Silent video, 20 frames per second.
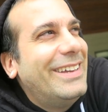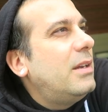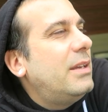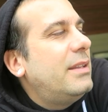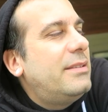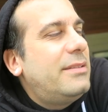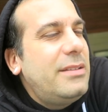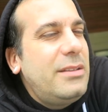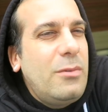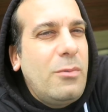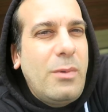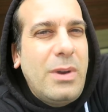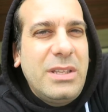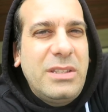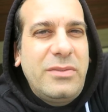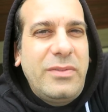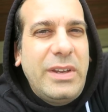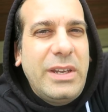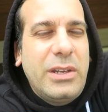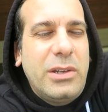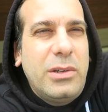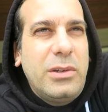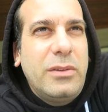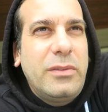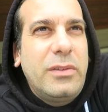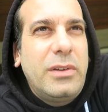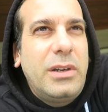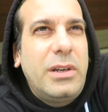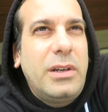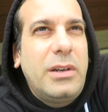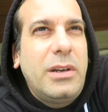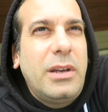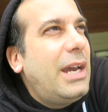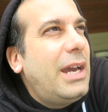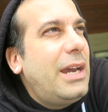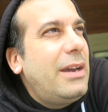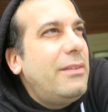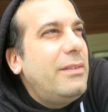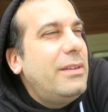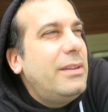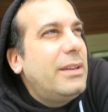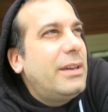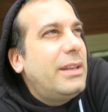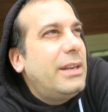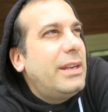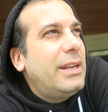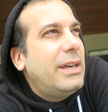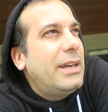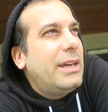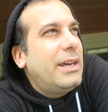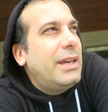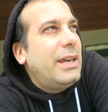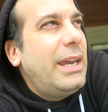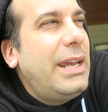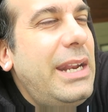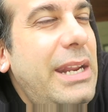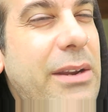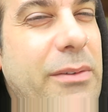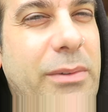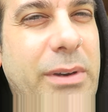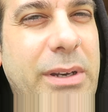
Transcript: it's in West Vancouver. I haven't done any